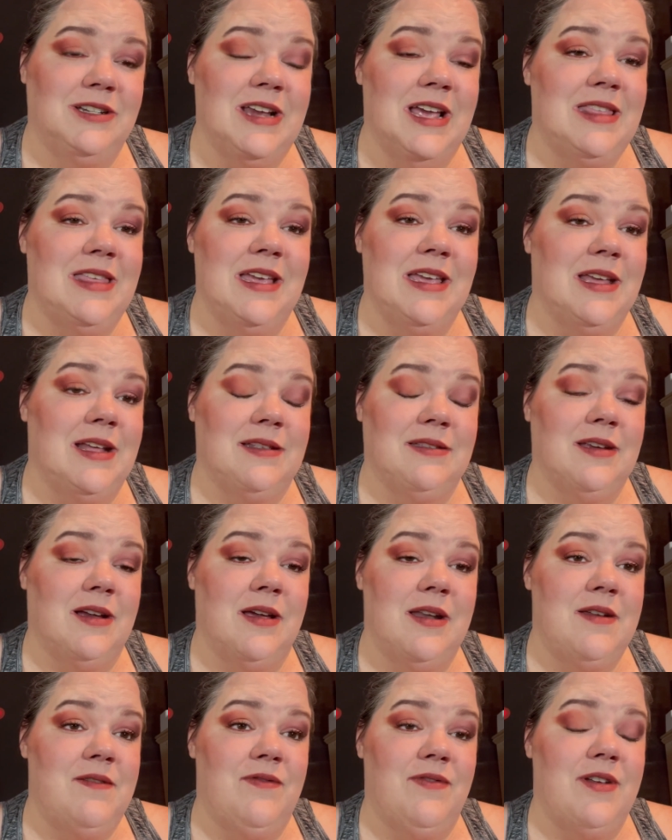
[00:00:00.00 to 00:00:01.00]
I think it's
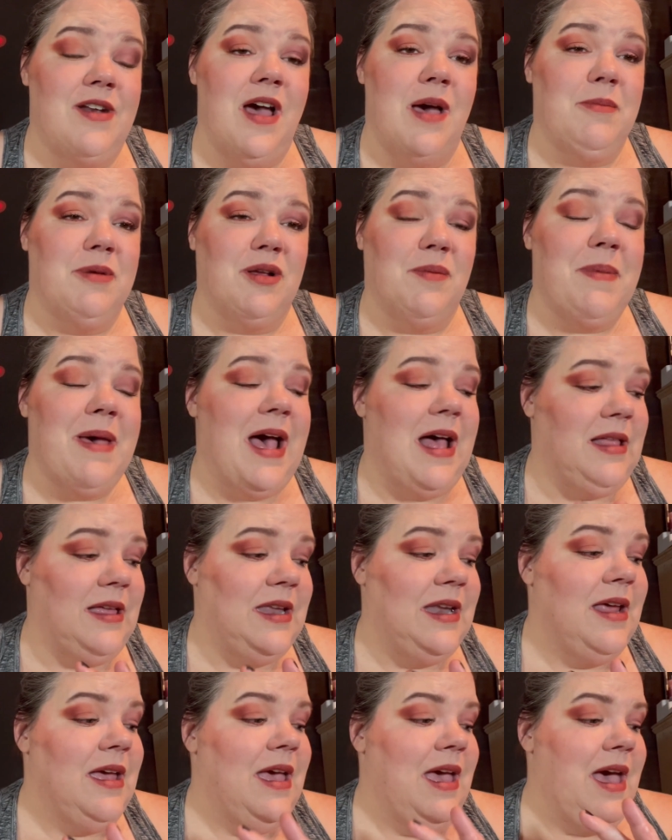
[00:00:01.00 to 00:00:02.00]
a phenomenal palette.